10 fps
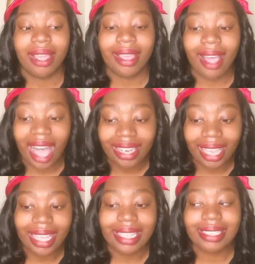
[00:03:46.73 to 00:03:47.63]

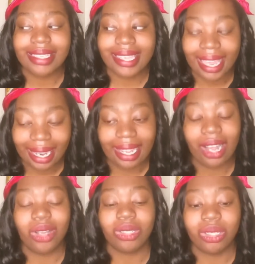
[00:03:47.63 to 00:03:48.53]
Ghana is getting
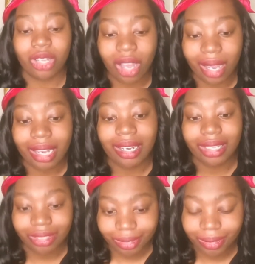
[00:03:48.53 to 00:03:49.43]
a lot
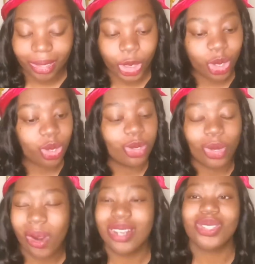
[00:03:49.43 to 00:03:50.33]
of just
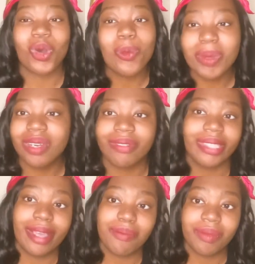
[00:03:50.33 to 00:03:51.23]
doors open for
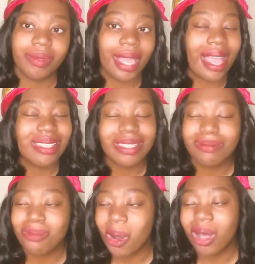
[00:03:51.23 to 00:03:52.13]
them. As
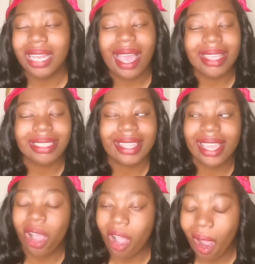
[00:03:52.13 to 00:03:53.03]
small as
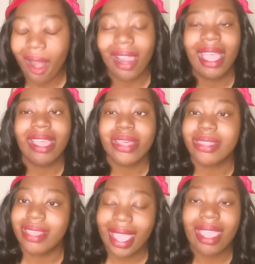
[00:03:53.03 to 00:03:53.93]
they are,
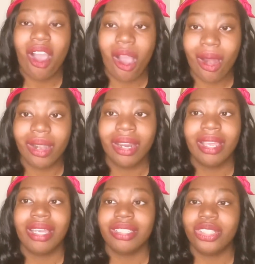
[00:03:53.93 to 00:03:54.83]
they are,
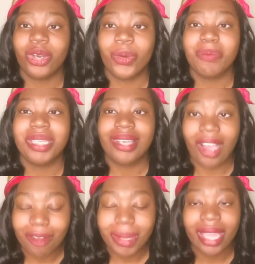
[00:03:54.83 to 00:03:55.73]
you know,
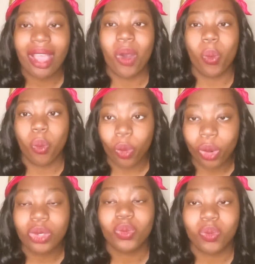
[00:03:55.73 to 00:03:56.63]
becoming a
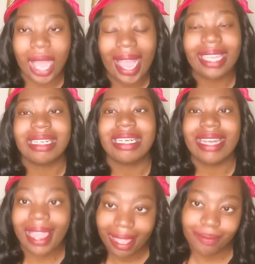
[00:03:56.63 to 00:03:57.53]
worldwide
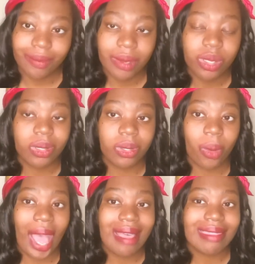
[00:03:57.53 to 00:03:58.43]
name.
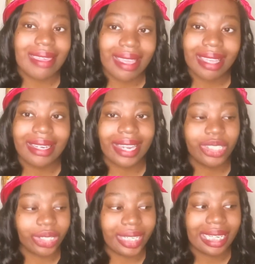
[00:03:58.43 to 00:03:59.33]
So I think
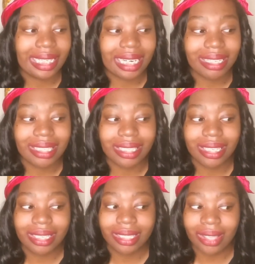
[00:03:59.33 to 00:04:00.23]
Nigeria needs
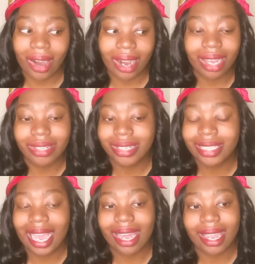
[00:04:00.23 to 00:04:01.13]
to start
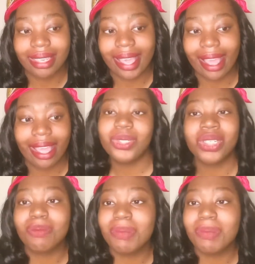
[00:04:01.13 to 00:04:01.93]
understanding that just